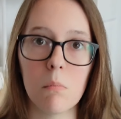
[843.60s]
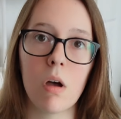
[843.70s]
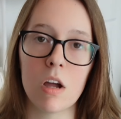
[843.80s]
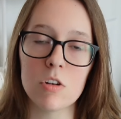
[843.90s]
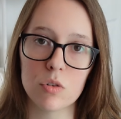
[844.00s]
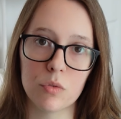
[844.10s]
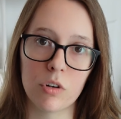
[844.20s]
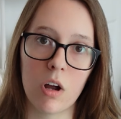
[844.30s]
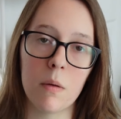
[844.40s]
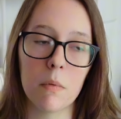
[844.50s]
much
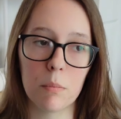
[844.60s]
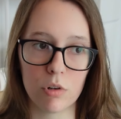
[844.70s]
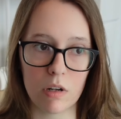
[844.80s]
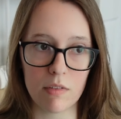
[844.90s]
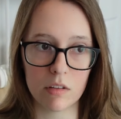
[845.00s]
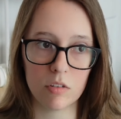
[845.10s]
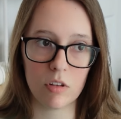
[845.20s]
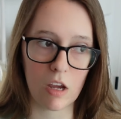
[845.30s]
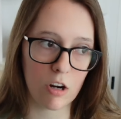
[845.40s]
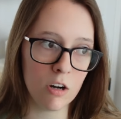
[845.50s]
from previous
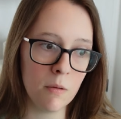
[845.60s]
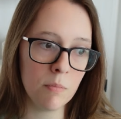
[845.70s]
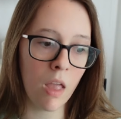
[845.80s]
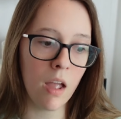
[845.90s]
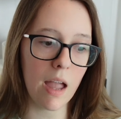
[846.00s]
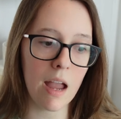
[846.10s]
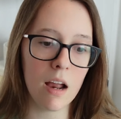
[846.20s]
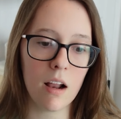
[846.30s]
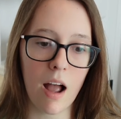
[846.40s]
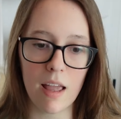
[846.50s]
year.
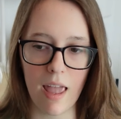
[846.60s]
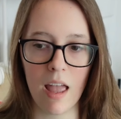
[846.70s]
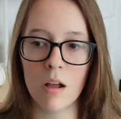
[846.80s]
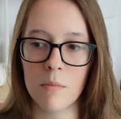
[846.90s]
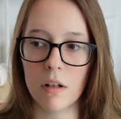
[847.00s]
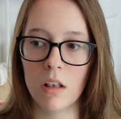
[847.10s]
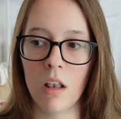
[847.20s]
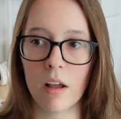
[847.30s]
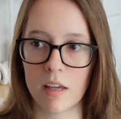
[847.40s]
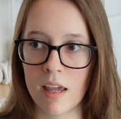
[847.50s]
And I am
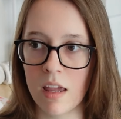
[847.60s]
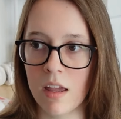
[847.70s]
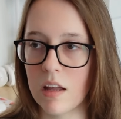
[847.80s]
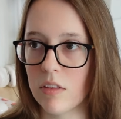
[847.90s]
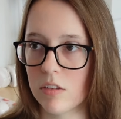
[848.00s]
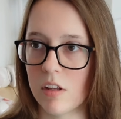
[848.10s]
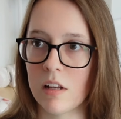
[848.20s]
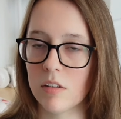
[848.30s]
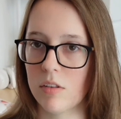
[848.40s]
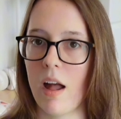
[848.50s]
lucky in the
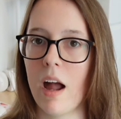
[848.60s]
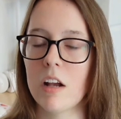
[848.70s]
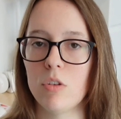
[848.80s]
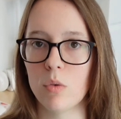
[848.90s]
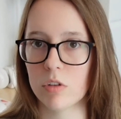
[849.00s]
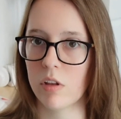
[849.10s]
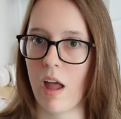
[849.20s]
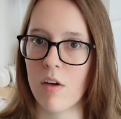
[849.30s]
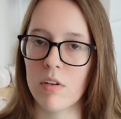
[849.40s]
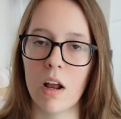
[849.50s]
sense that I do still
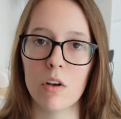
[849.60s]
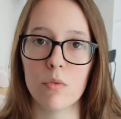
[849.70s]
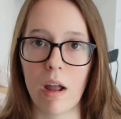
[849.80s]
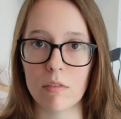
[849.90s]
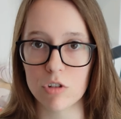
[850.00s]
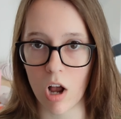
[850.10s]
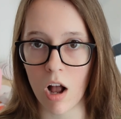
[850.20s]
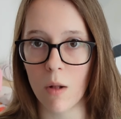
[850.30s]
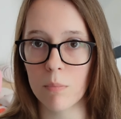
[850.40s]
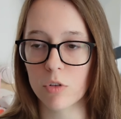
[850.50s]
have a 9-to-5
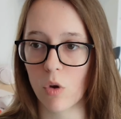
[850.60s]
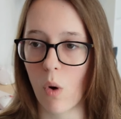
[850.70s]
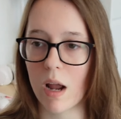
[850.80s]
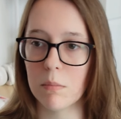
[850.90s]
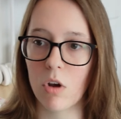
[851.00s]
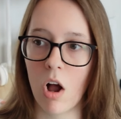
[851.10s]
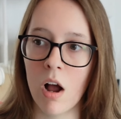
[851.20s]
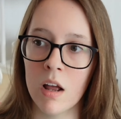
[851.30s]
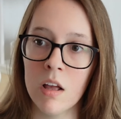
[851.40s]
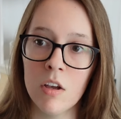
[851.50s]
job. So I am
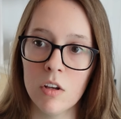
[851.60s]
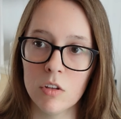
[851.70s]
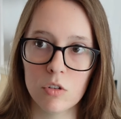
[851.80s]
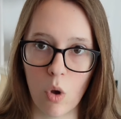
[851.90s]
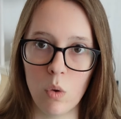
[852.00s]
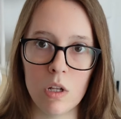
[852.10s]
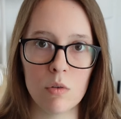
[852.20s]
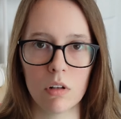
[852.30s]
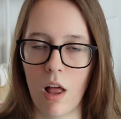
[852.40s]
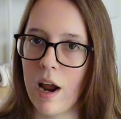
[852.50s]
not solely
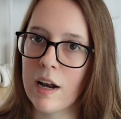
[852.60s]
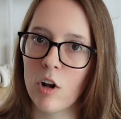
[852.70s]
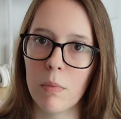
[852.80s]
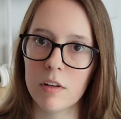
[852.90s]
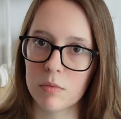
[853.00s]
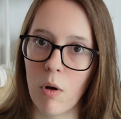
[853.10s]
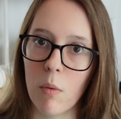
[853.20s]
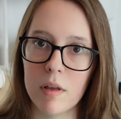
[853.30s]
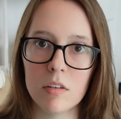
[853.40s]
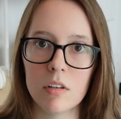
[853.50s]
relying on my small
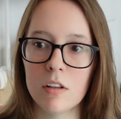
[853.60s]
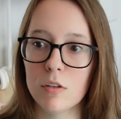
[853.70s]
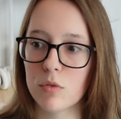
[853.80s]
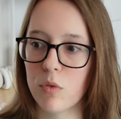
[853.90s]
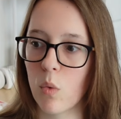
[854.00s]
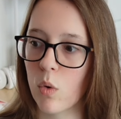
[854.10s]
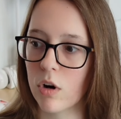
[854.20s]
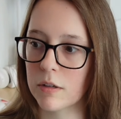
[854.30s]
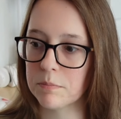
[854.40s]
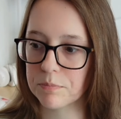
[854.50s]
business
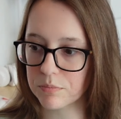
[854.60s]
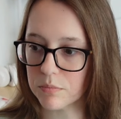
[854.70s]
for,